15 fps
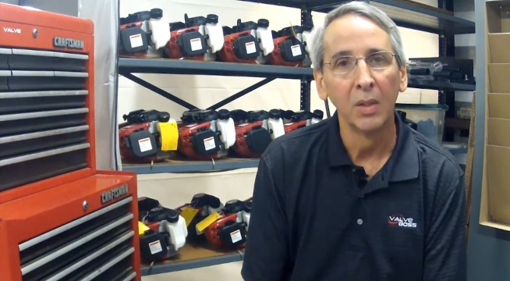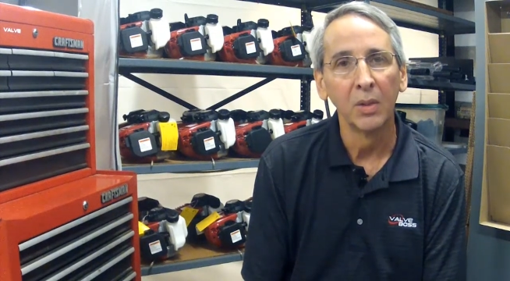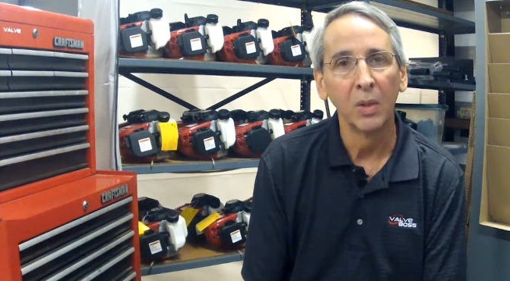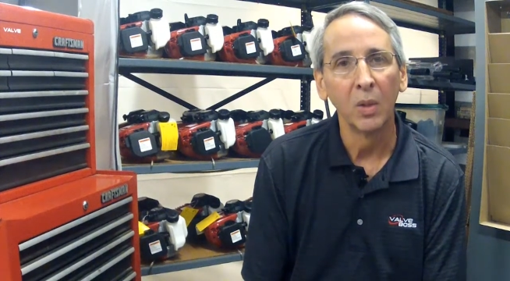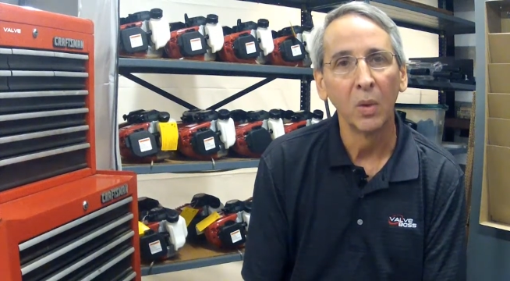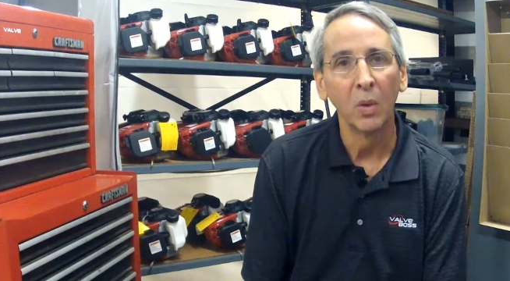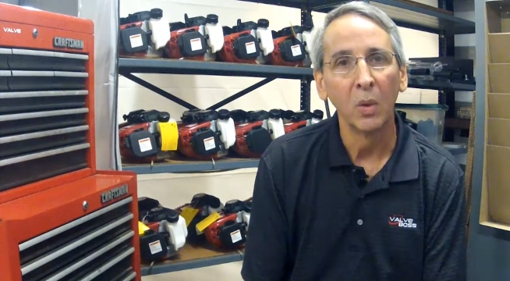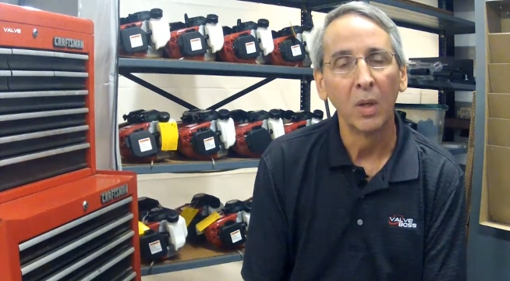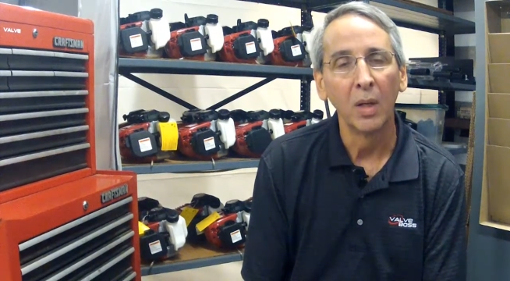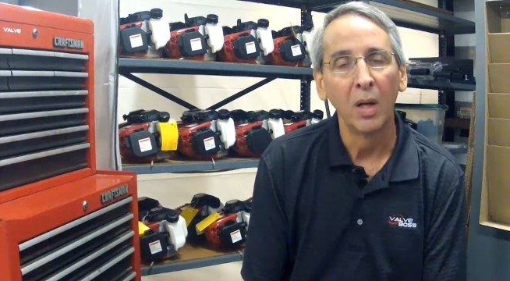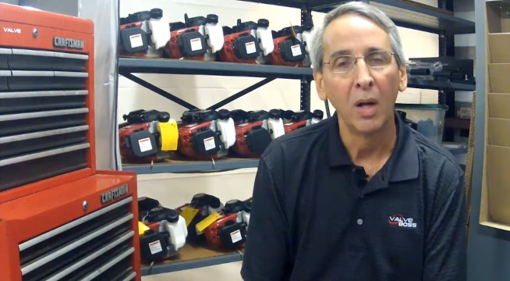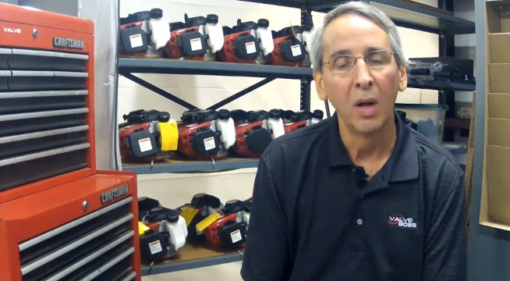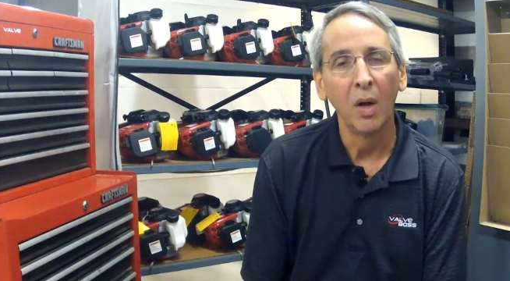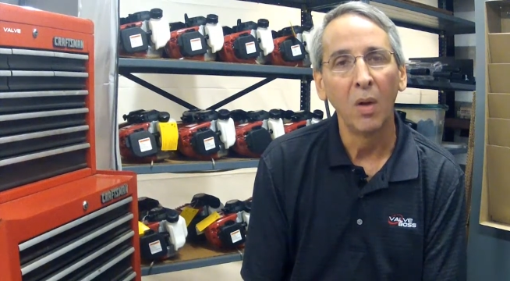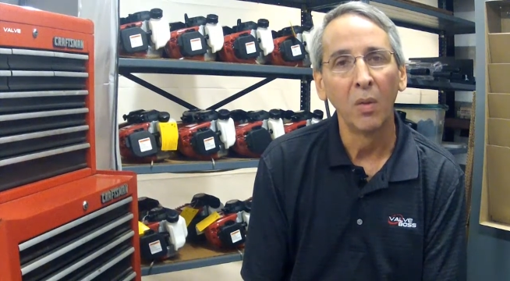So
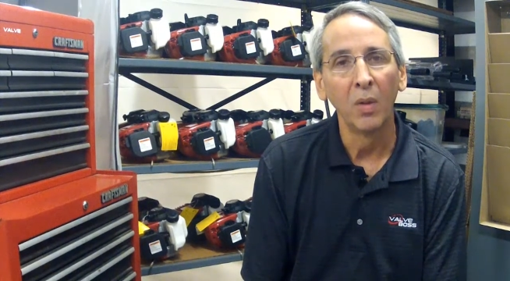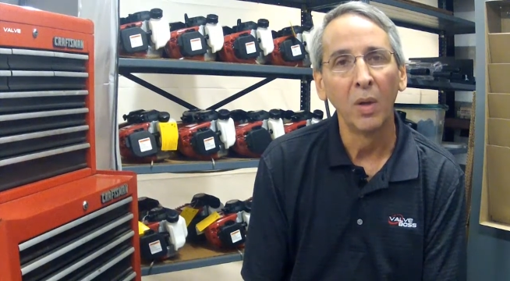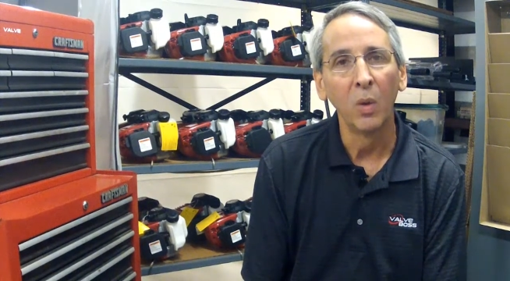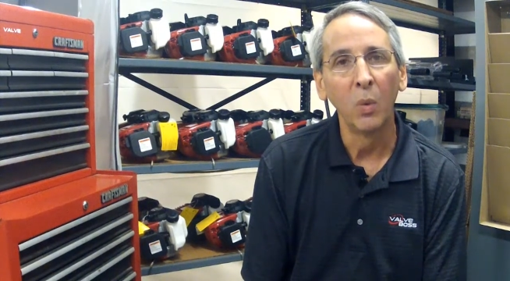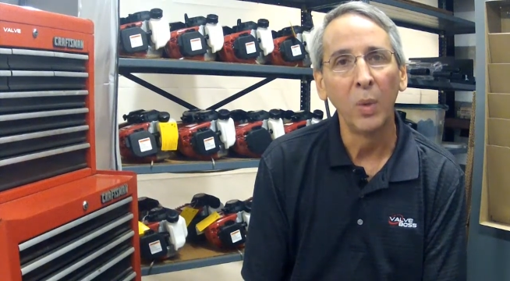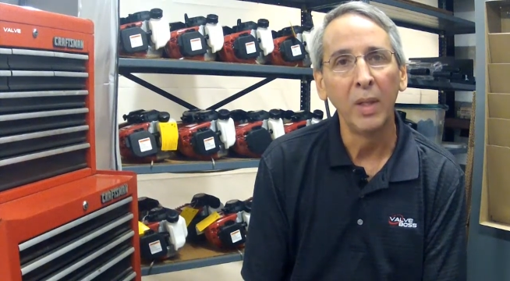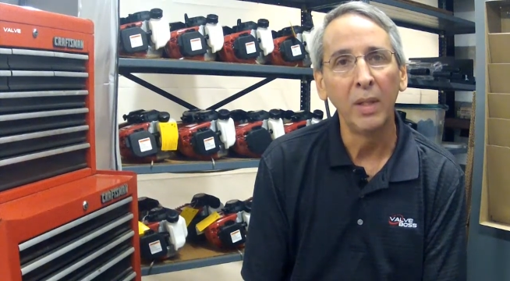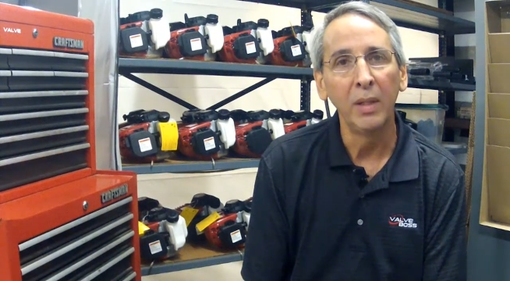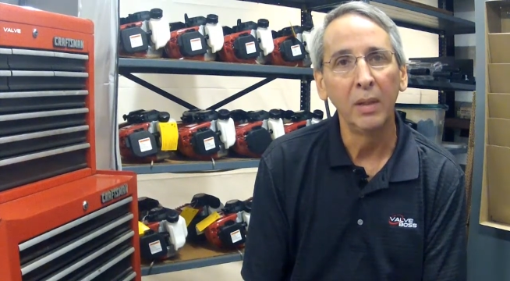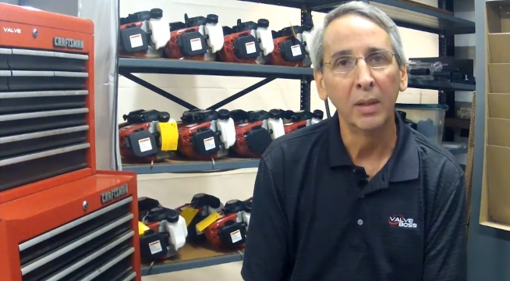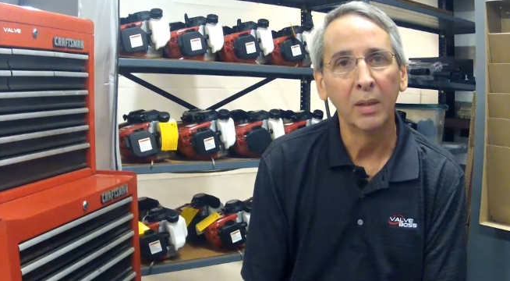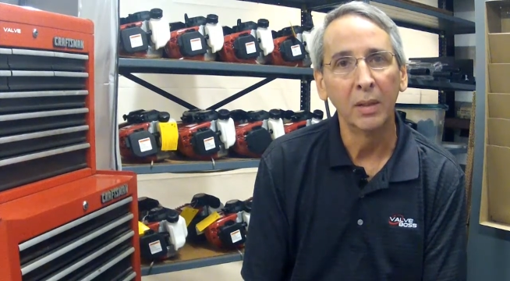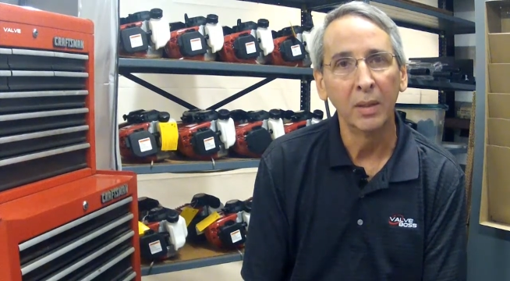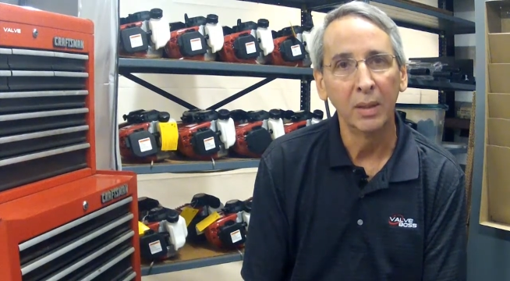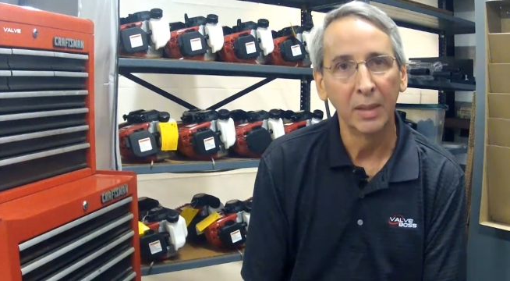although we,
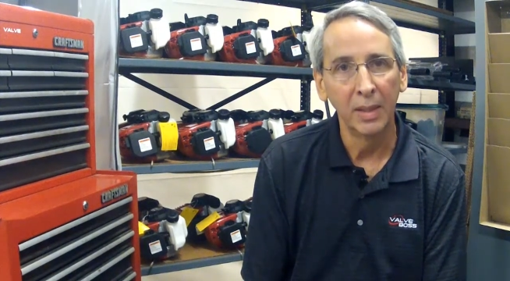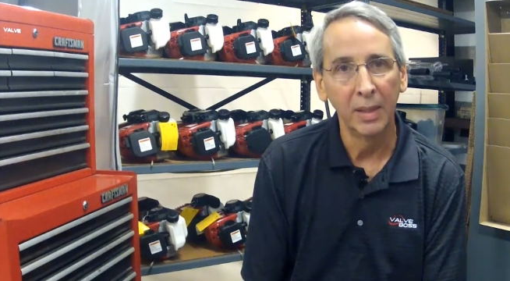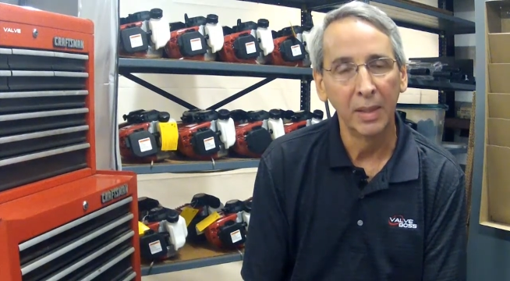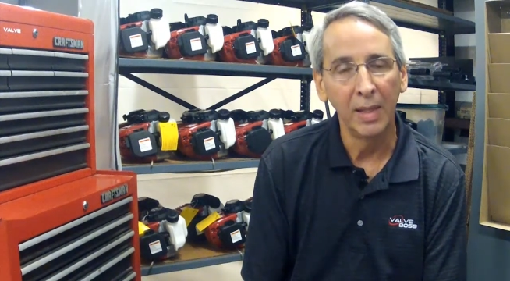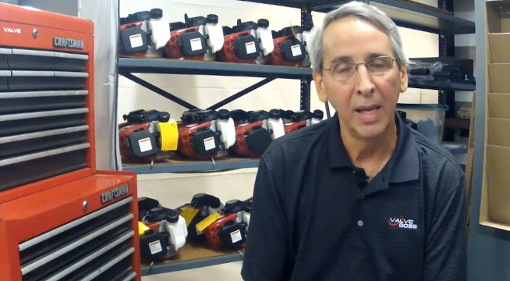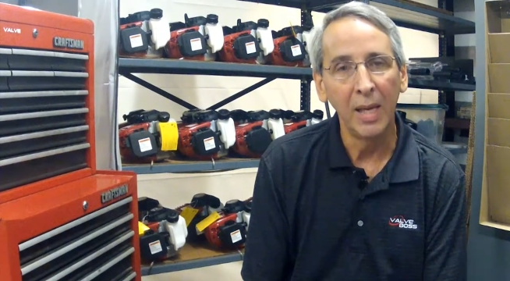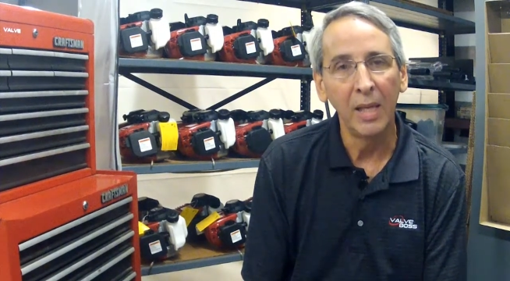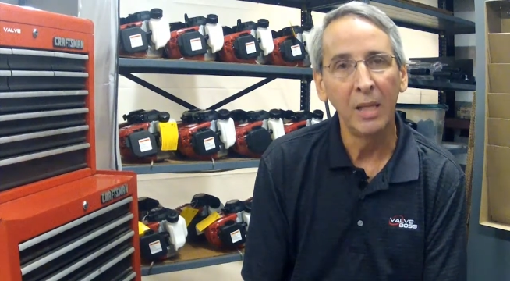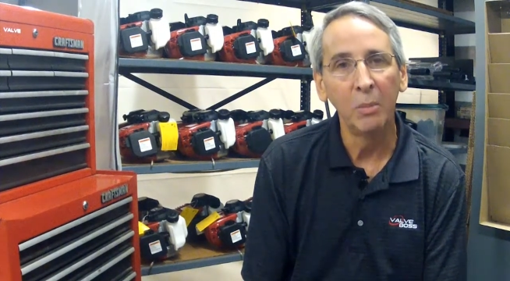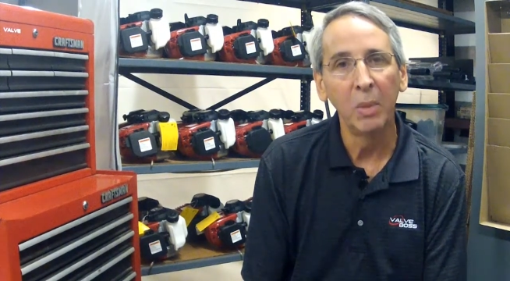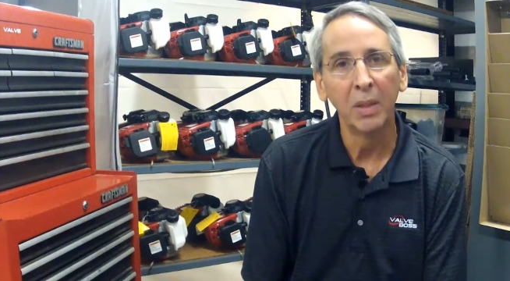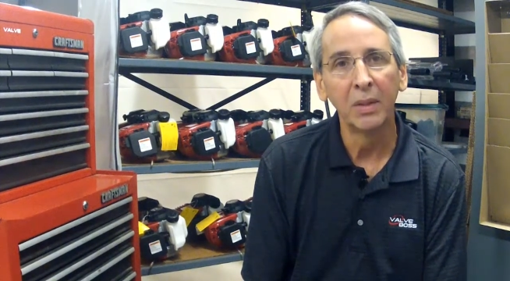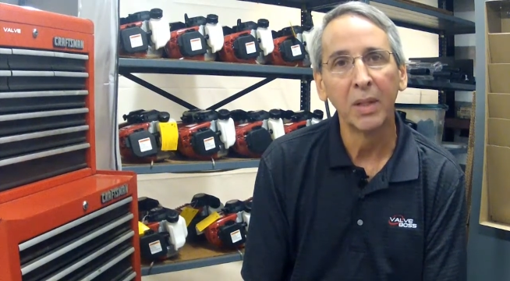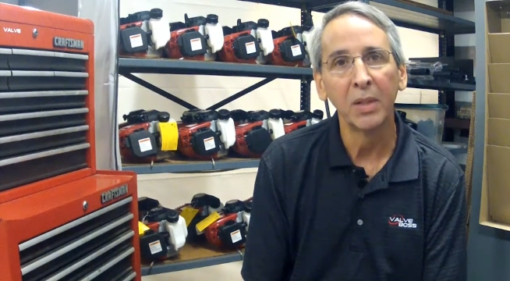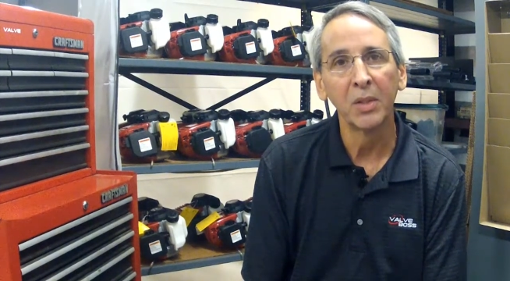again, aim
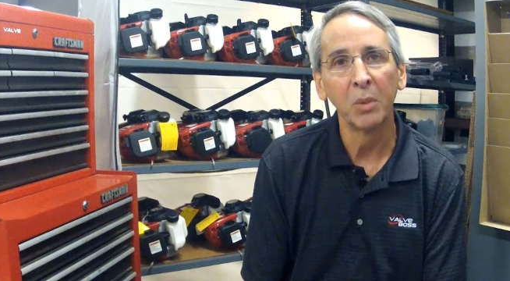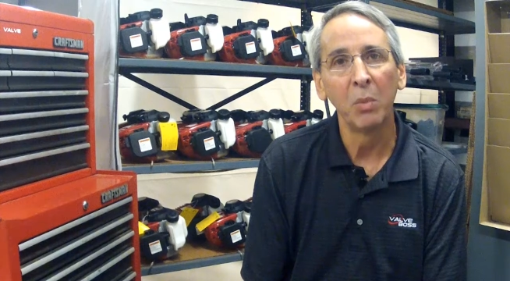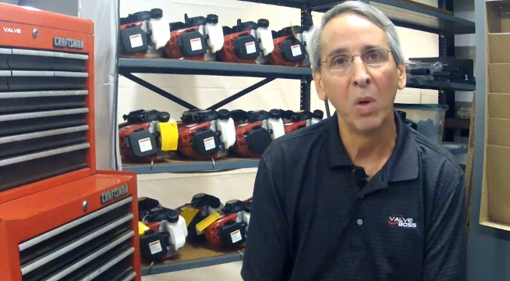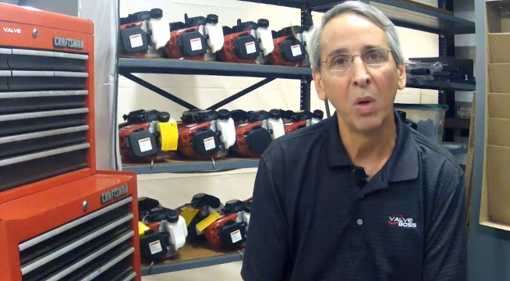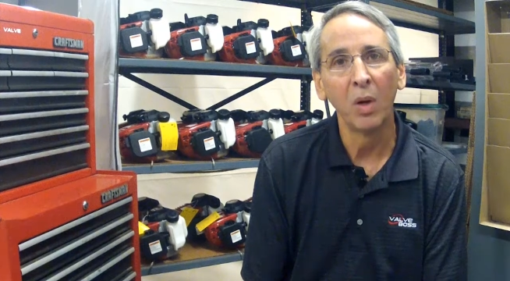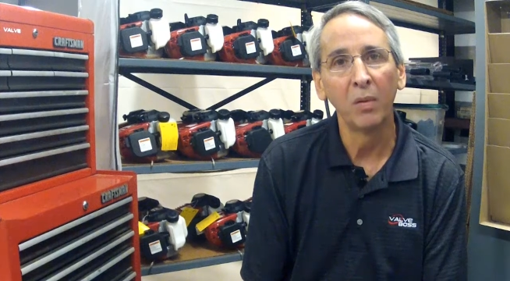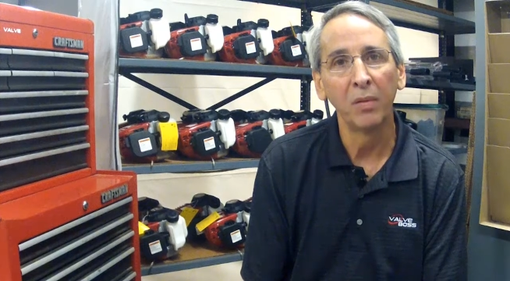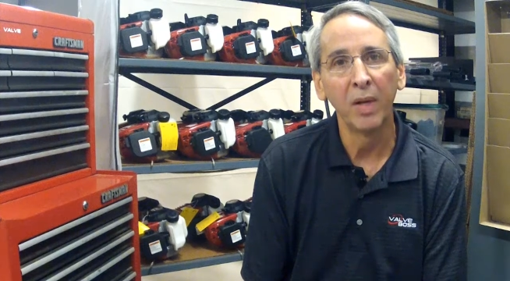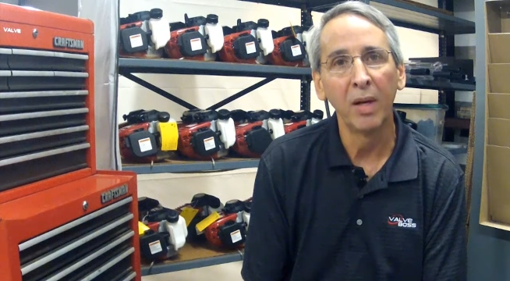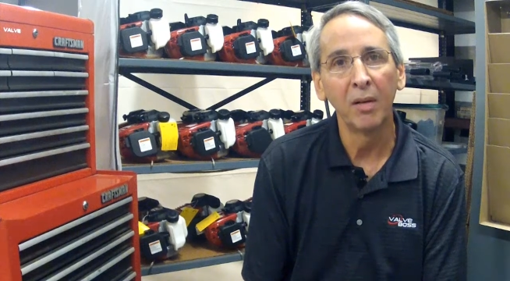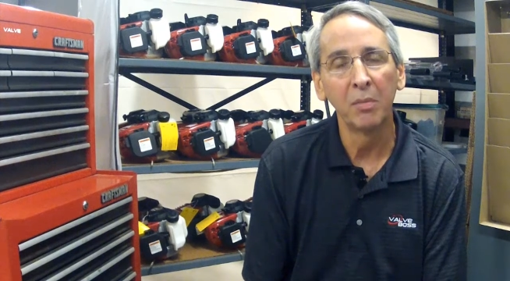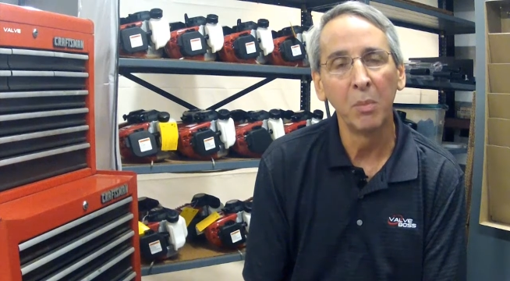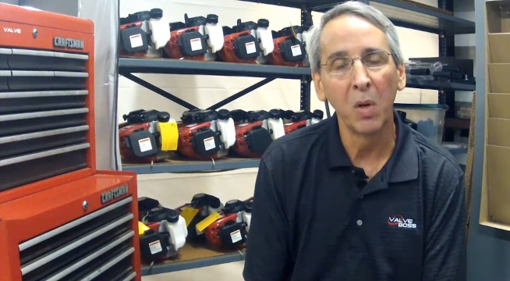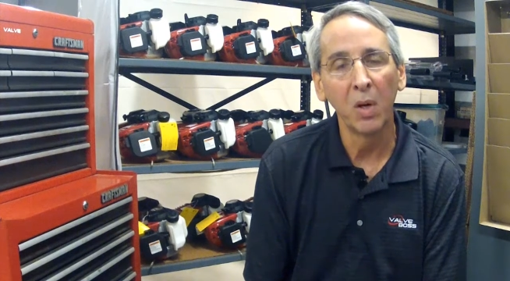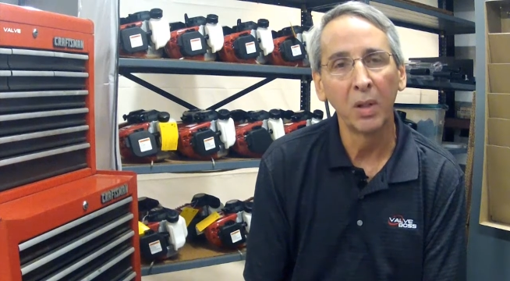at that smaller
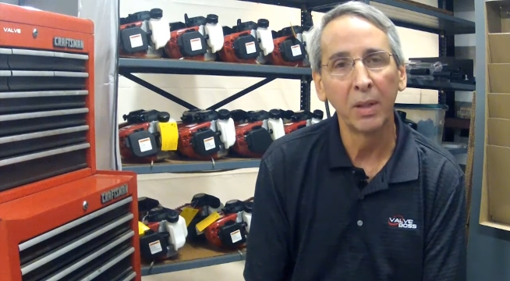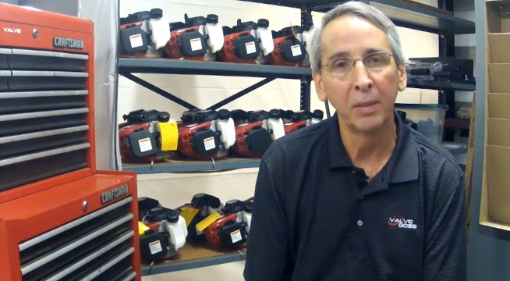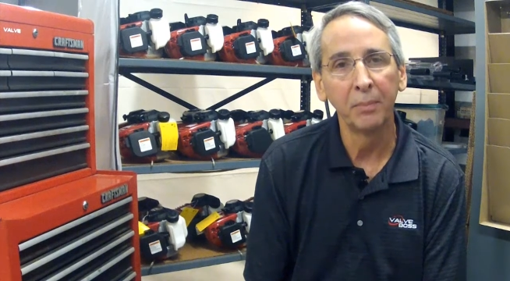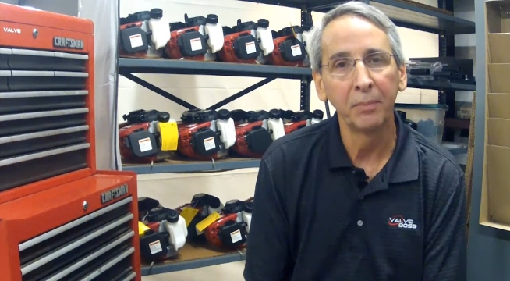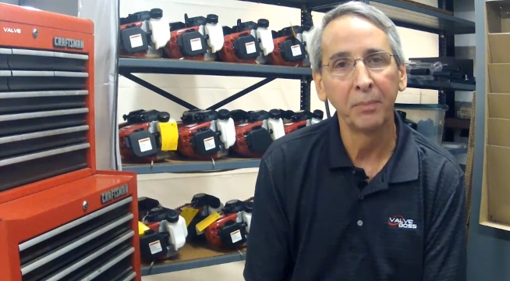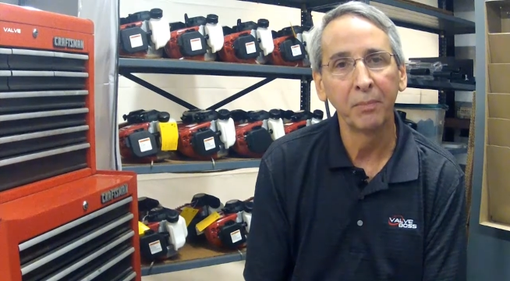valve market,